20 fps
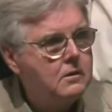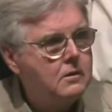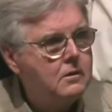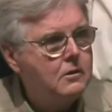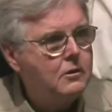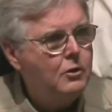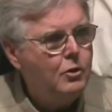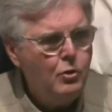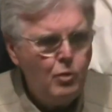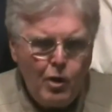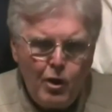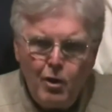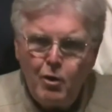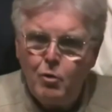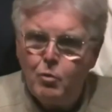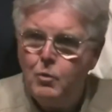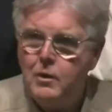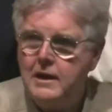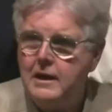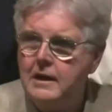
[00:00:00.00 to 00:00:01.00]
Who are
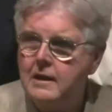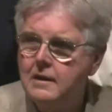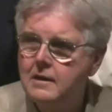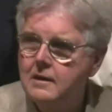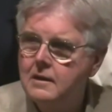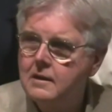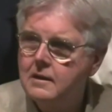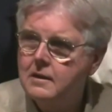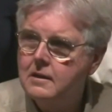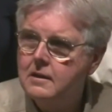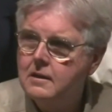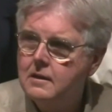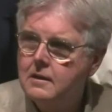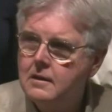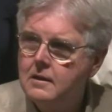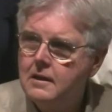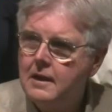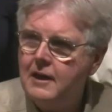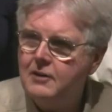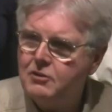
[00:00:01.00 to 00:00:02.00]
we
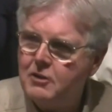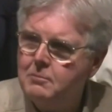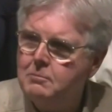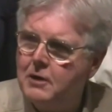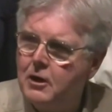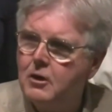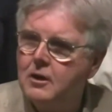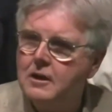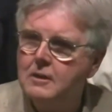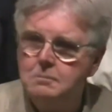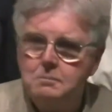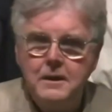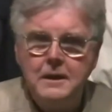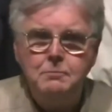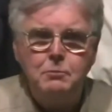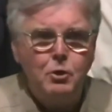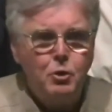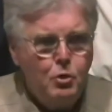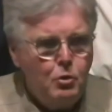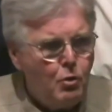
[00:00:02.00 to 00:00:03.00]
as an American
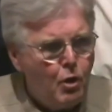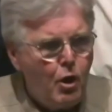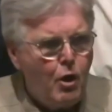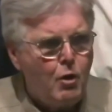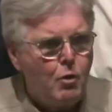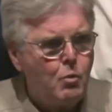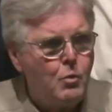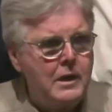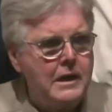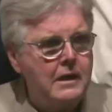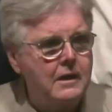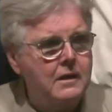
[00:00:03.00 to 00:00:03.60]
people? Who are we?